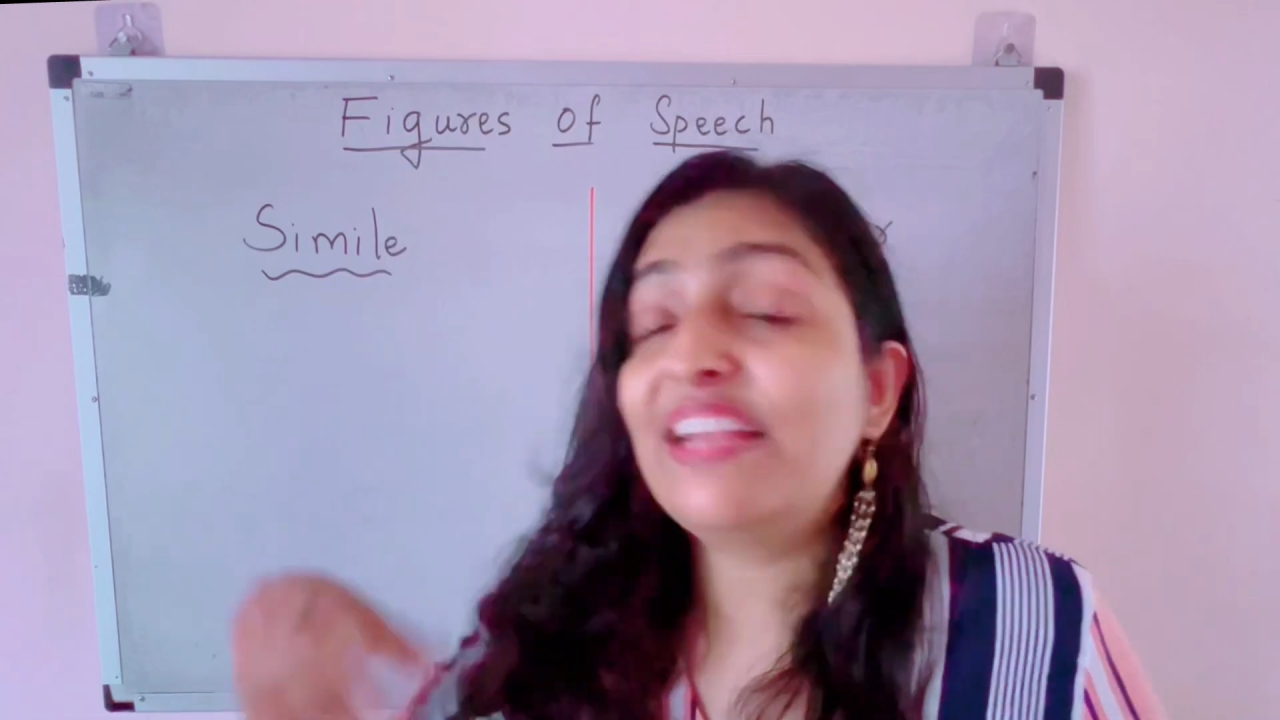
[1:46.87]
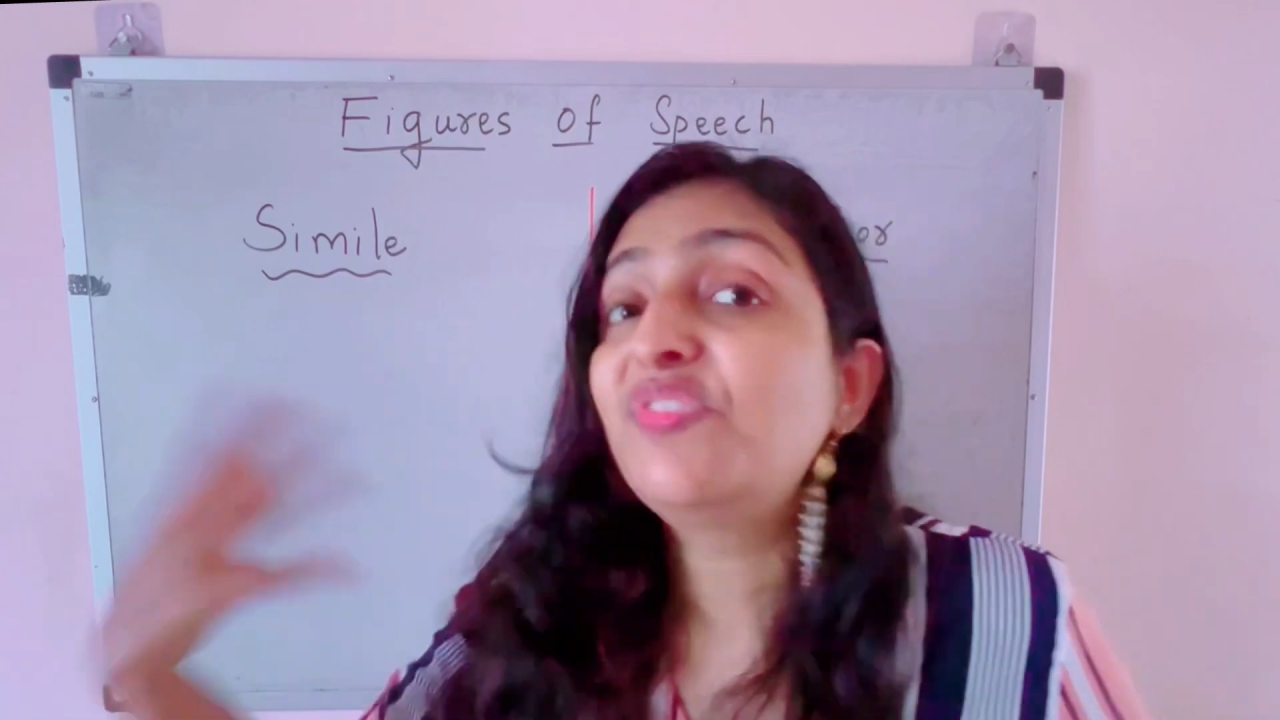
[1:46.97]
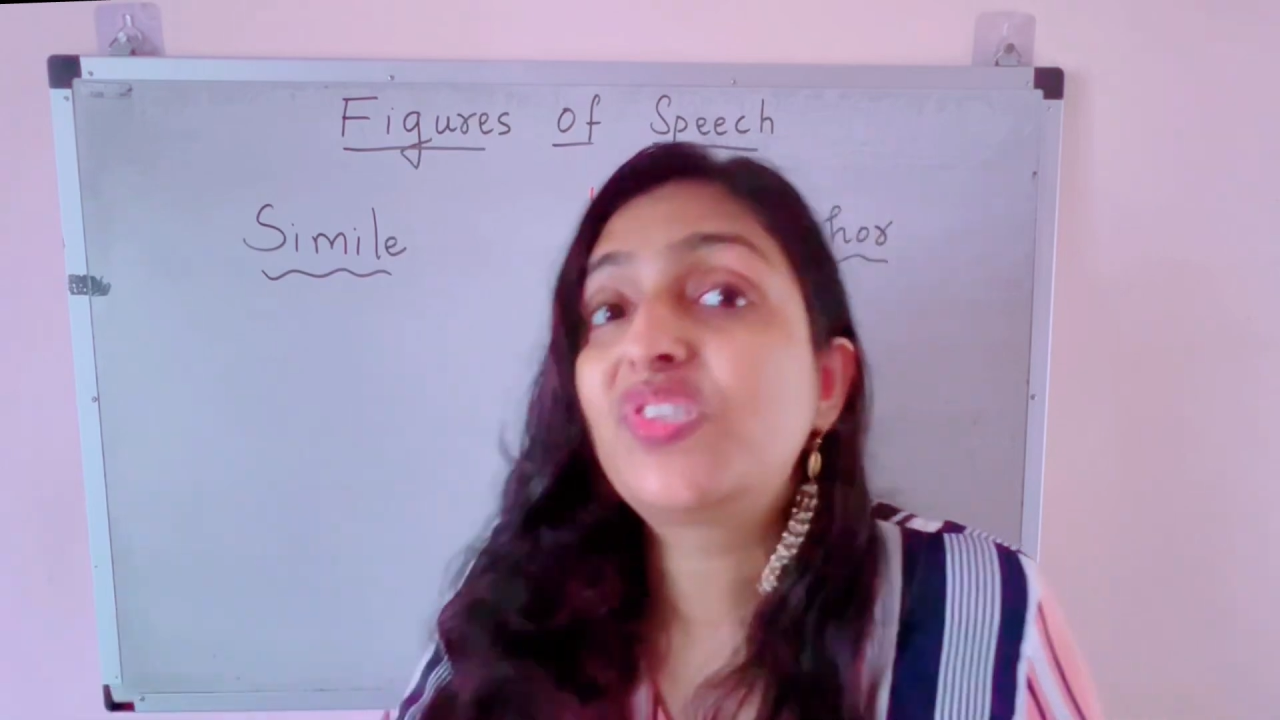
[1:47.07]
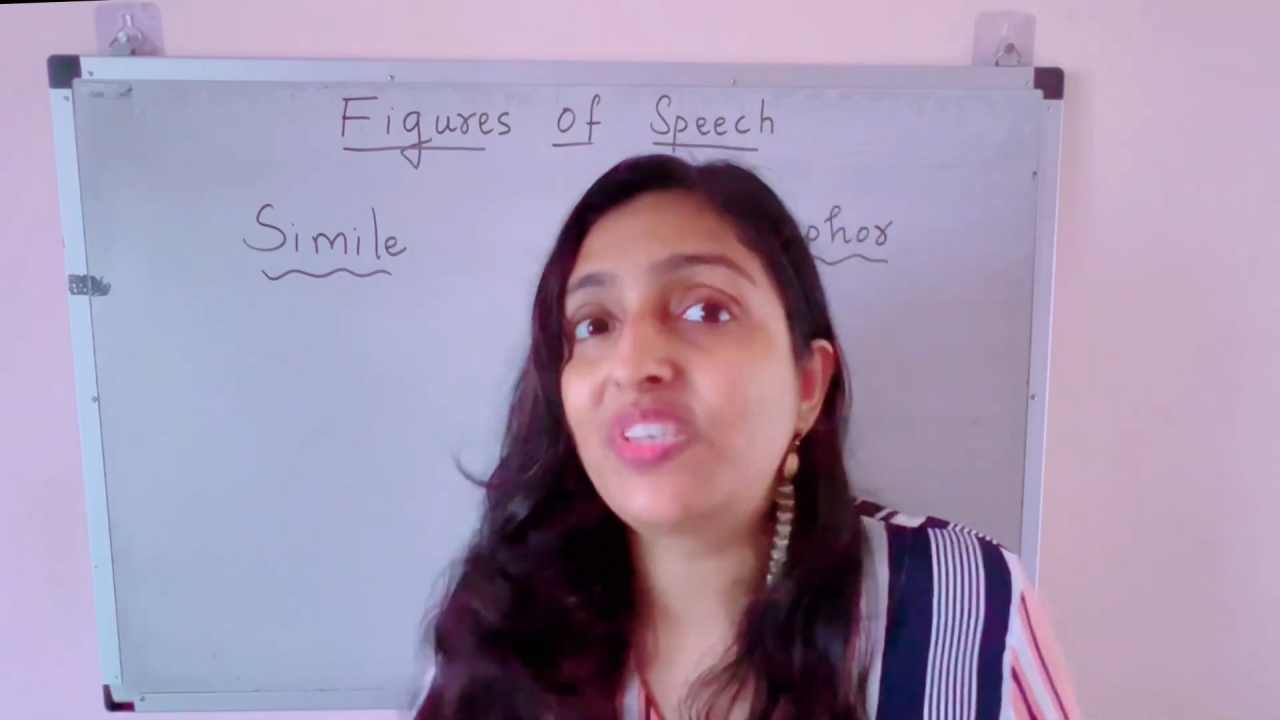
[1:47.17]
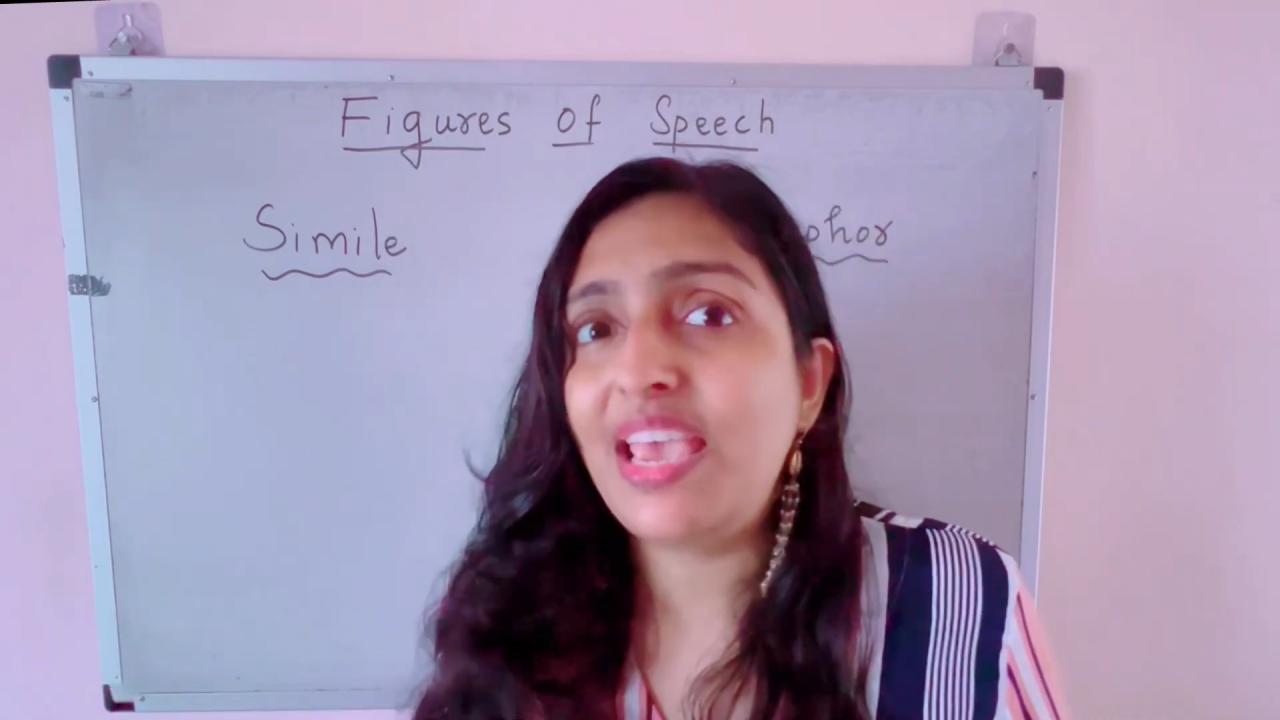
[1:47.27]

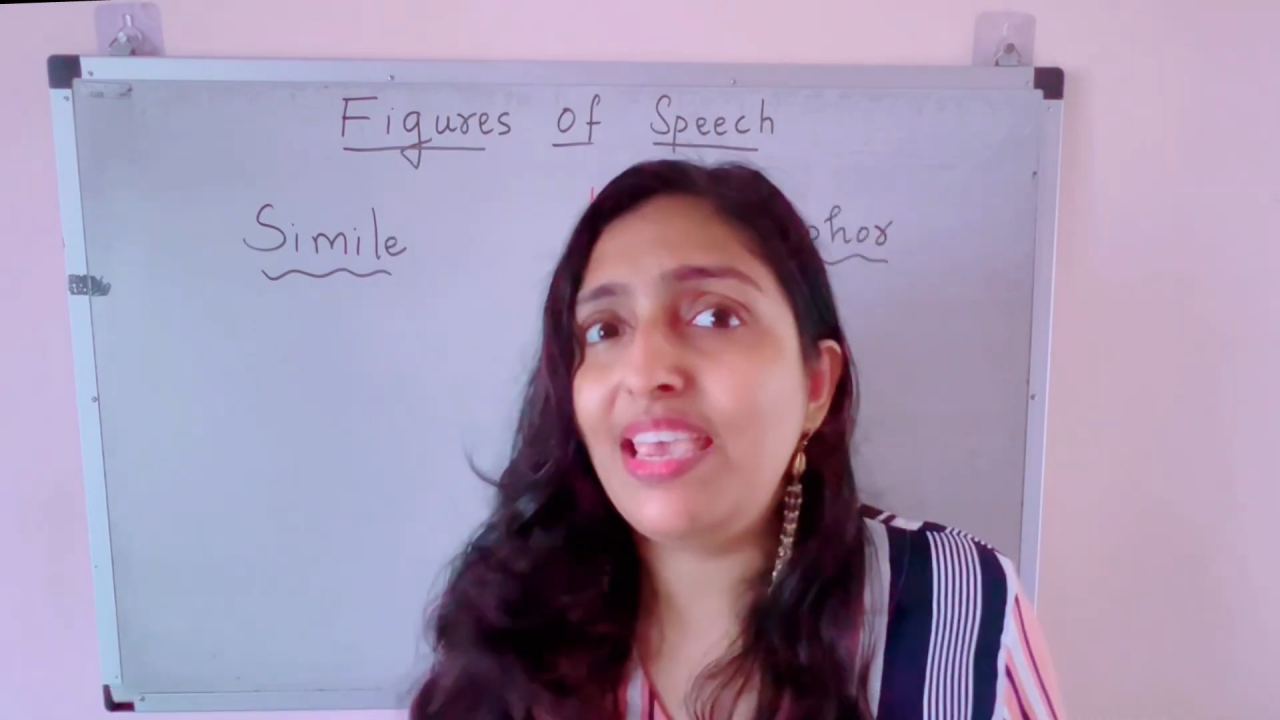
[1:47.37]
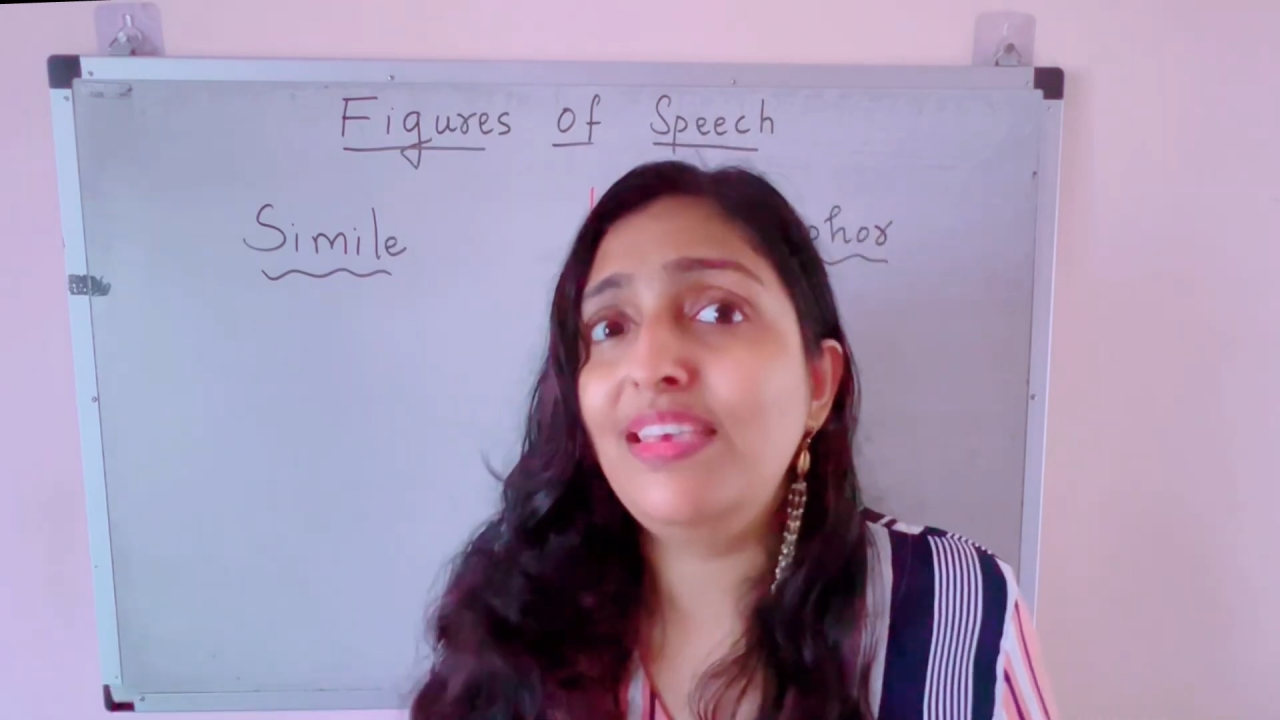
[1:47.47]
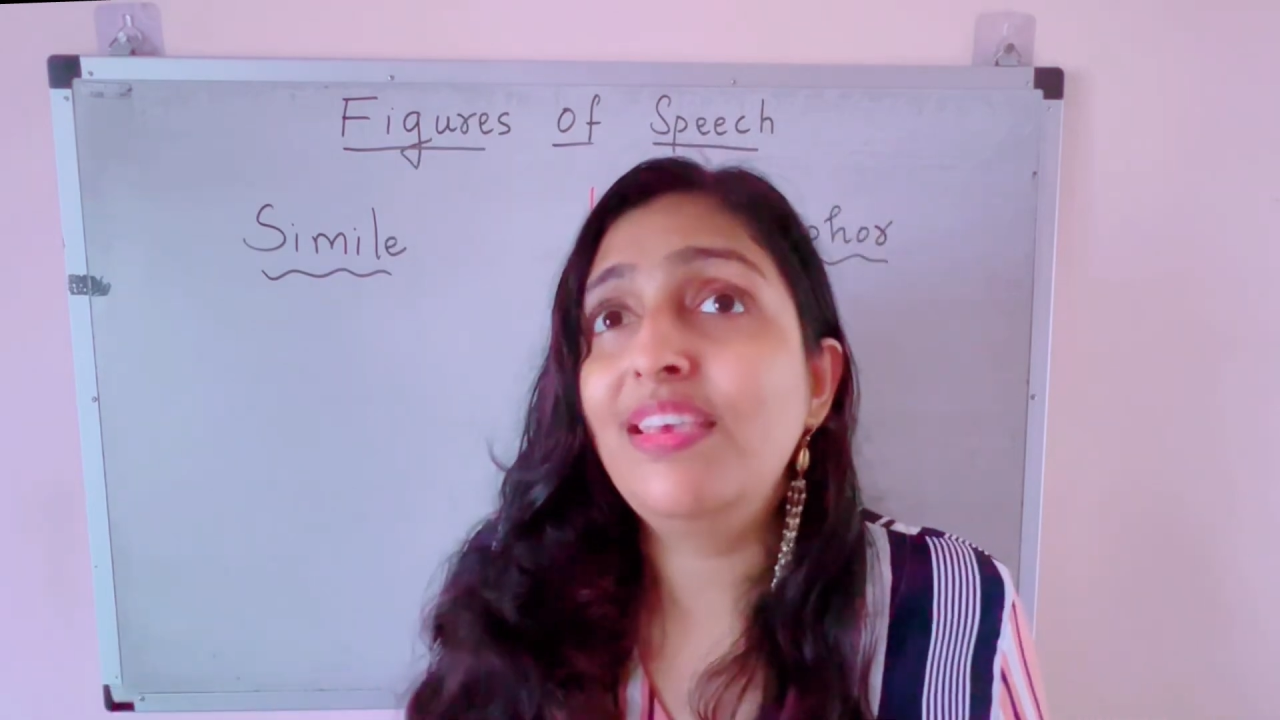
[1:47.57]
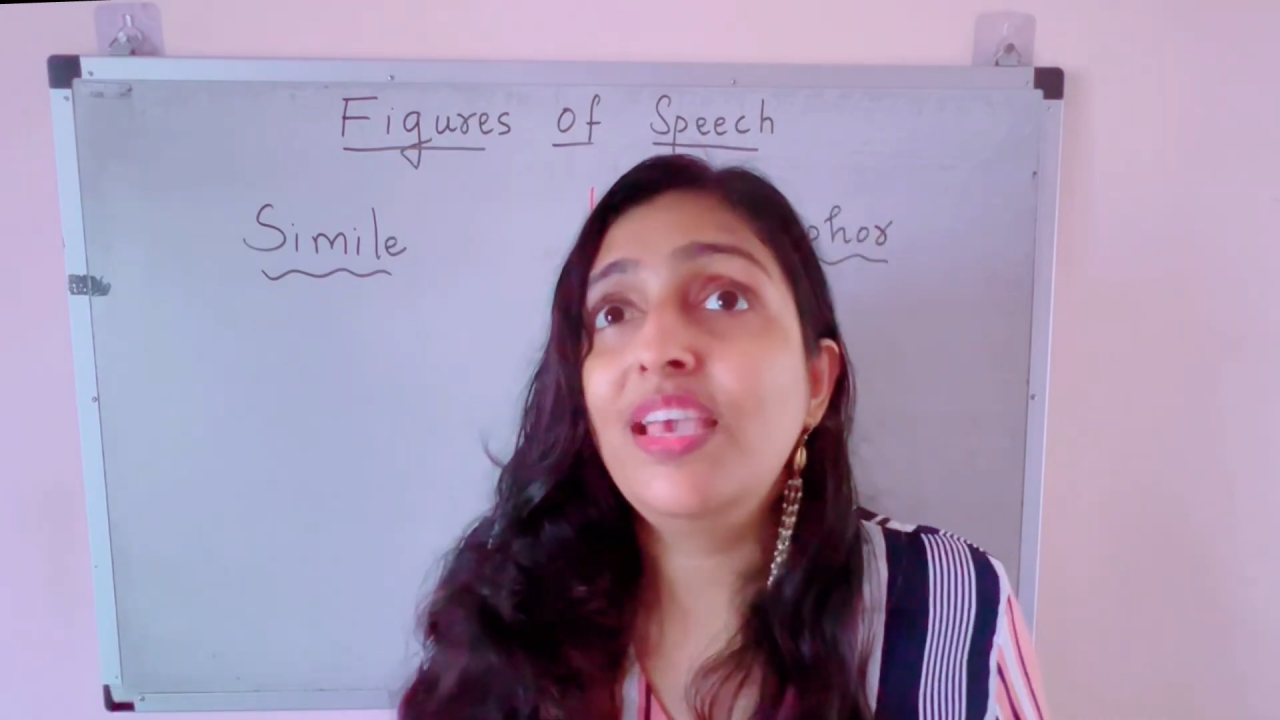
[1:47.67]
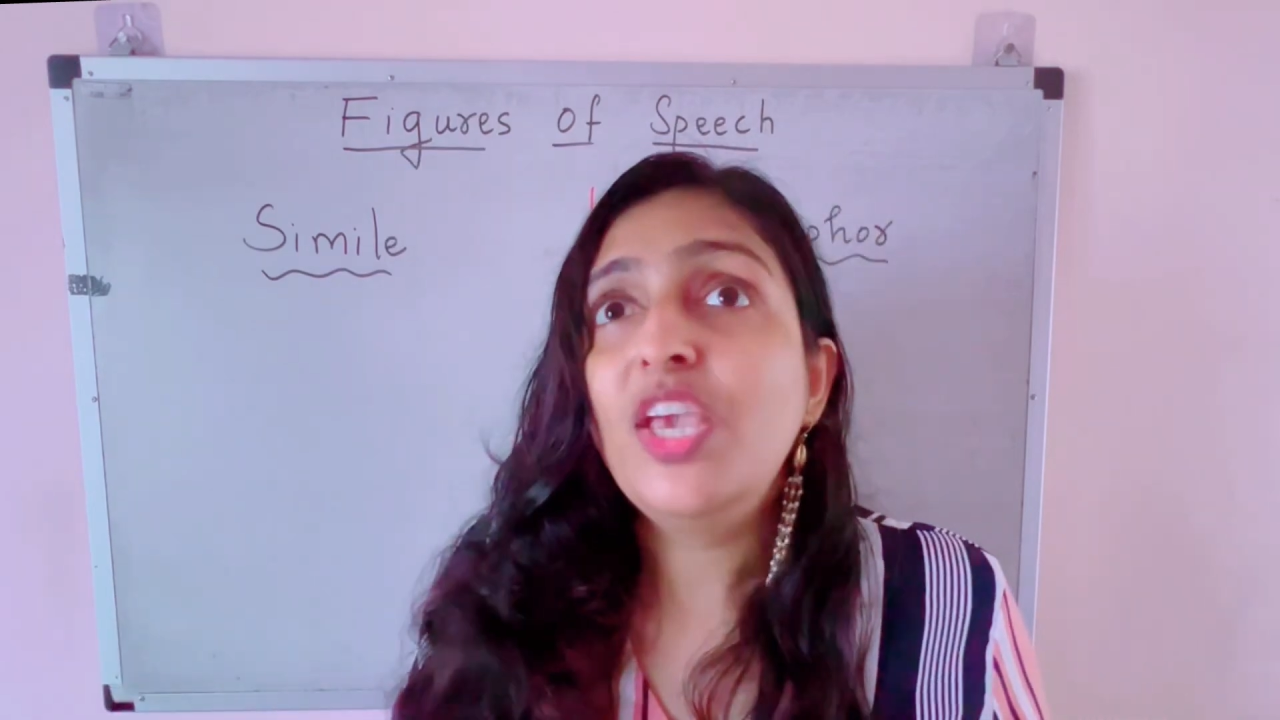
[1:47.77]
saying